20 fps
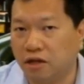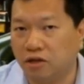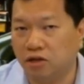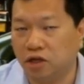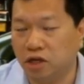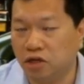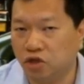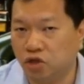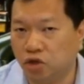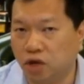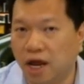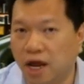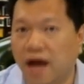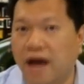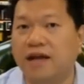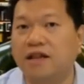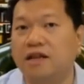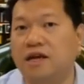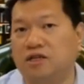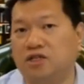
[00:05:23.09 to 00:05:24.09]
in
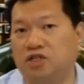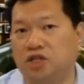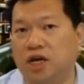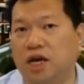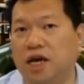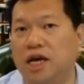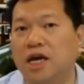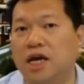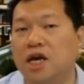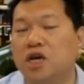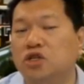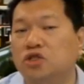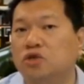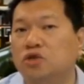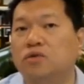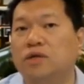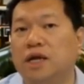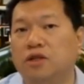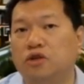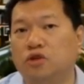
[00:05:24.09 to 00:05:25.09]
July next year,
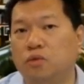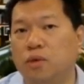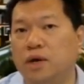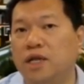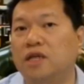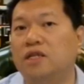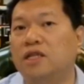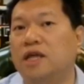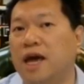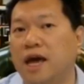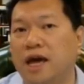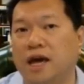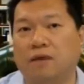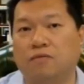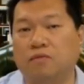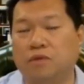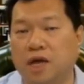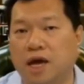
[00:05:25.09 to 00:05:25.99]
so that whether their